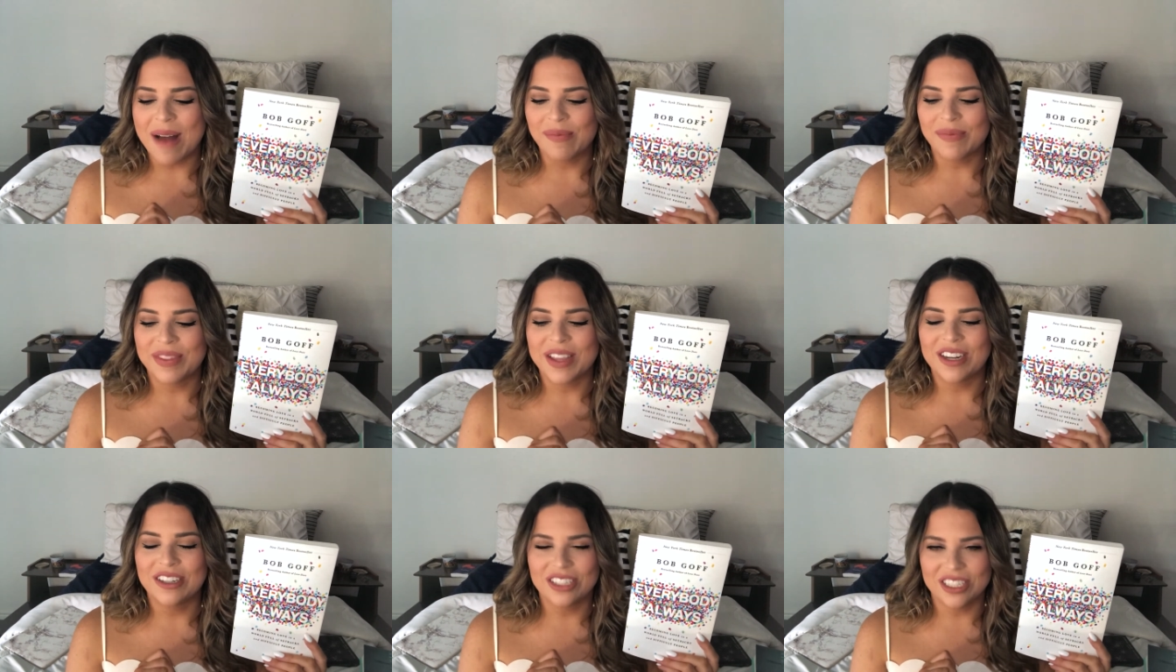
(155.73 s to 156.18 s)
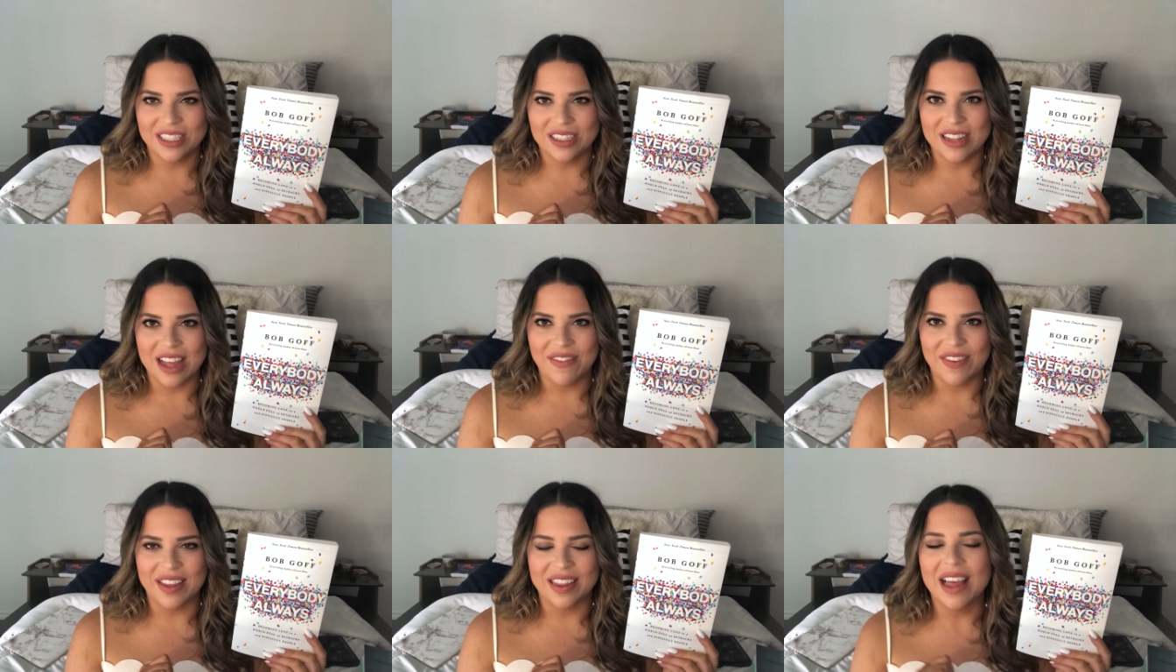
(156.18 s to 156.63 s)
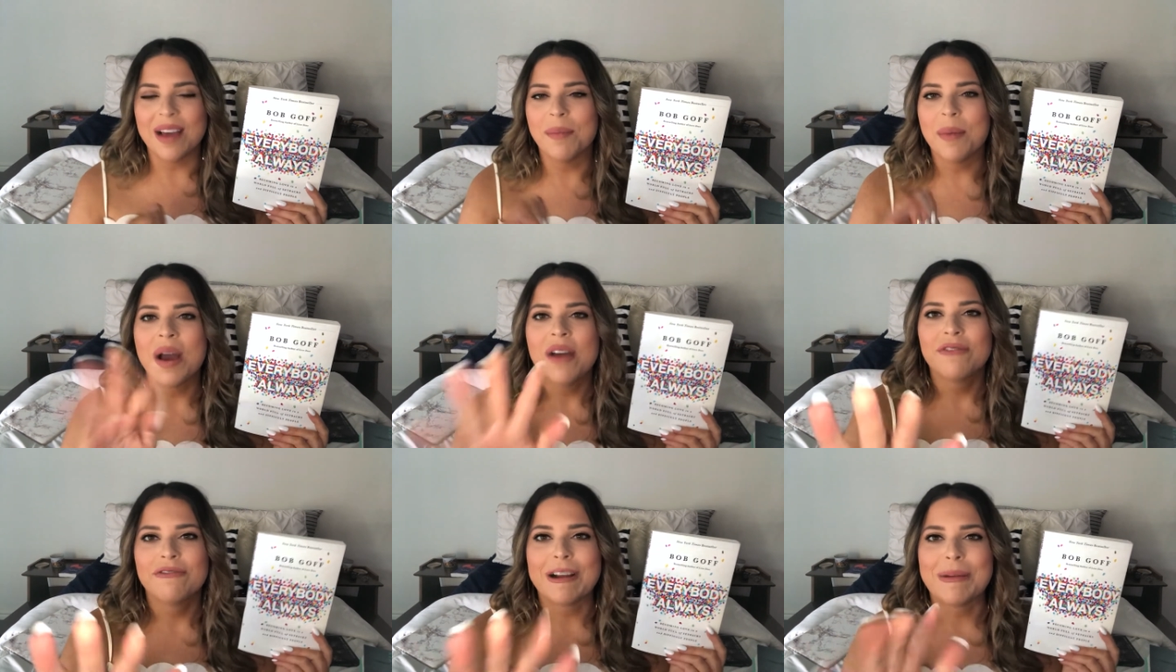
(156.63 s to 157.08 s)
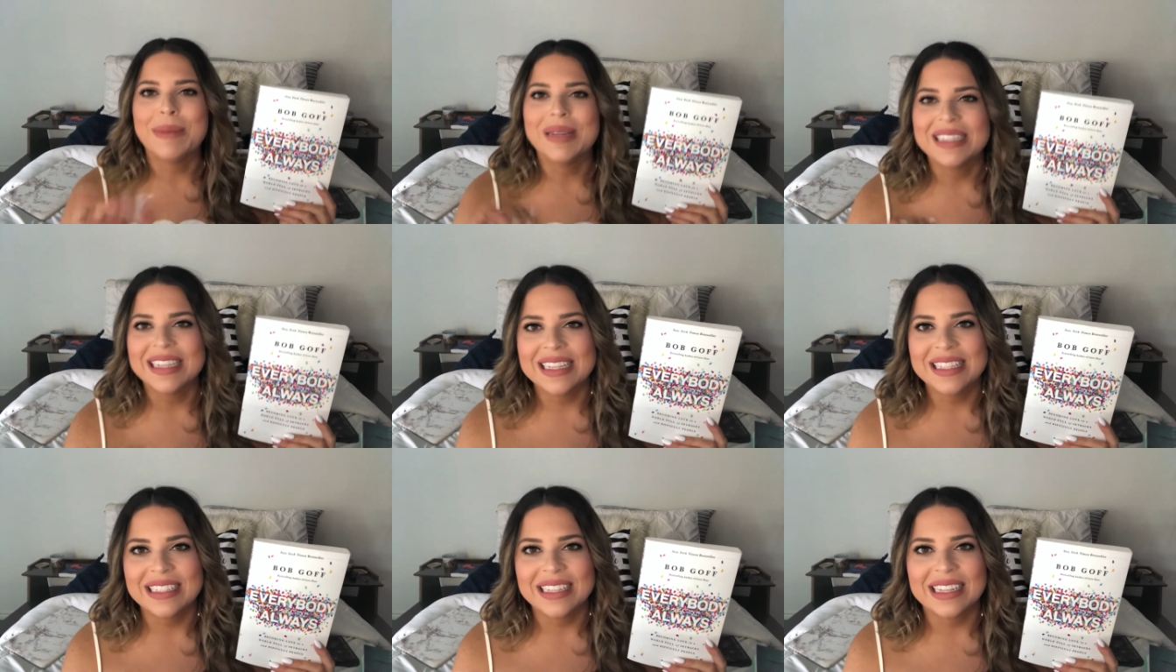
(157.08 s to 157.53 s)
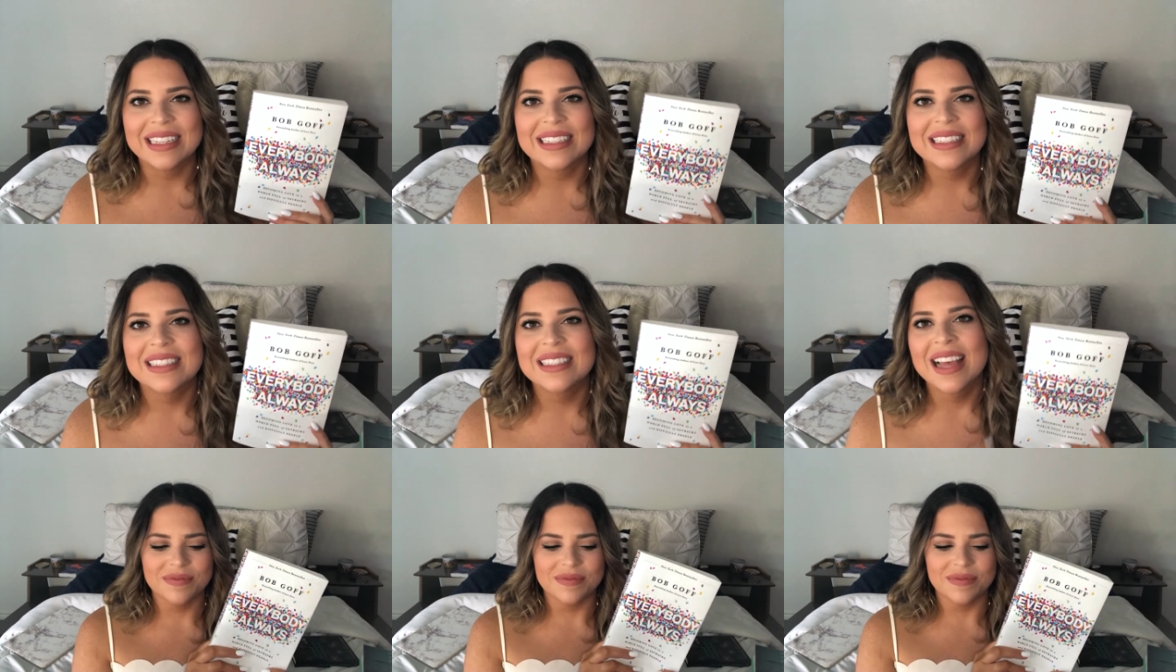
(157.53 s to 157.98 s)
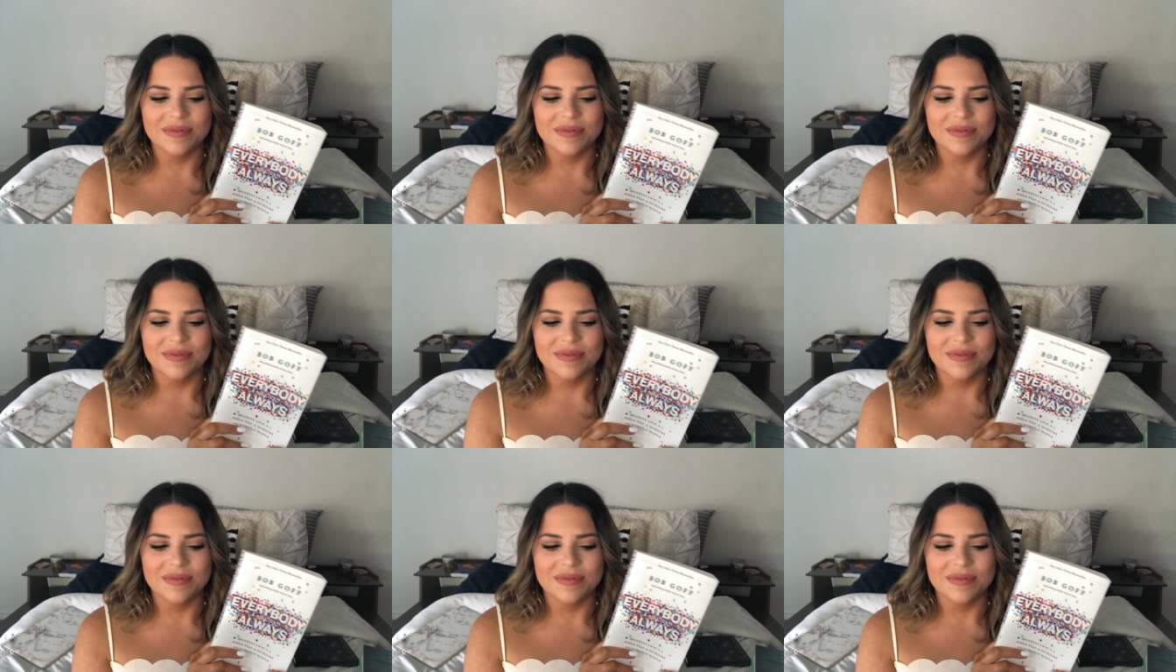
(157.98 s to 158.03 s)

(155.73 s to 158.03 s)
they're just loving them from a distance.